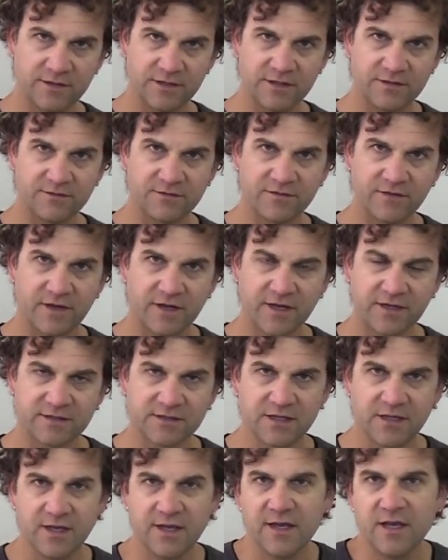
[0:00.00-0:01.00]
in
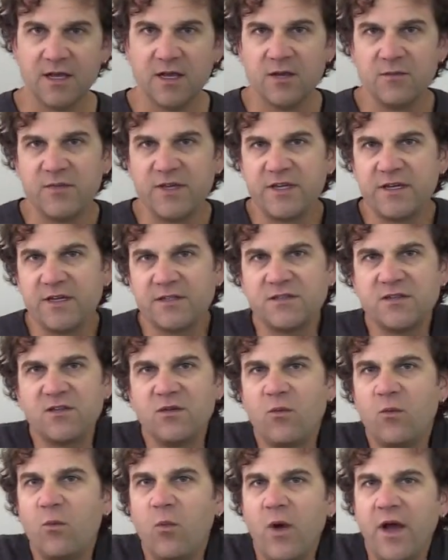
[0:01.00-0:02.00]
fact. Because of
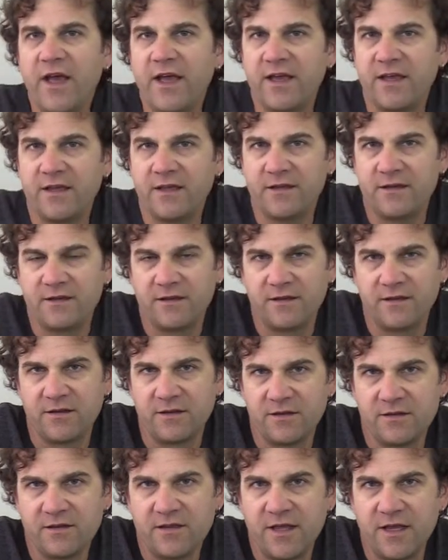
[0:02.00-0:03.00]
the way
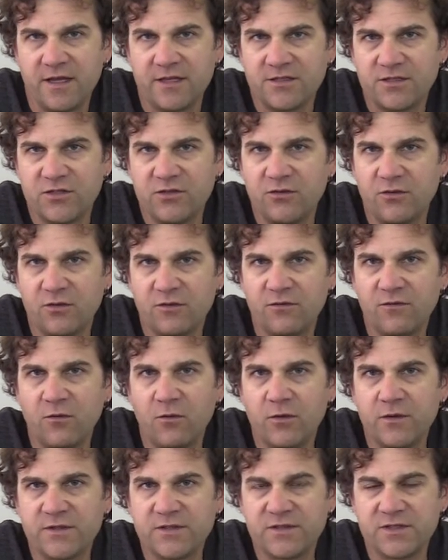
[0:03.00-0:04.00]
that your
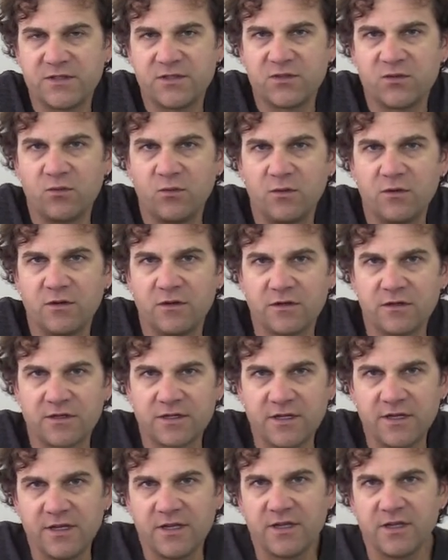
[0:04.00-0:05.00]
voices
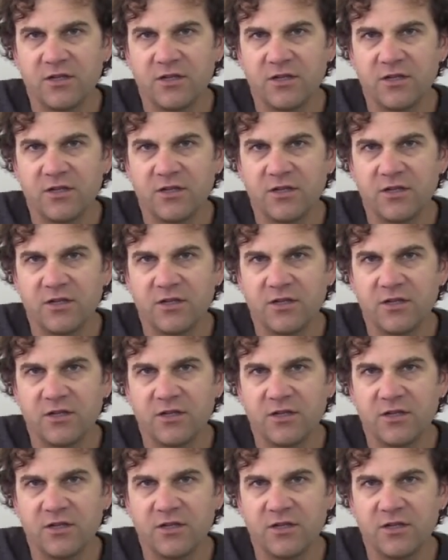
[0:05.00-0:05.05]
work,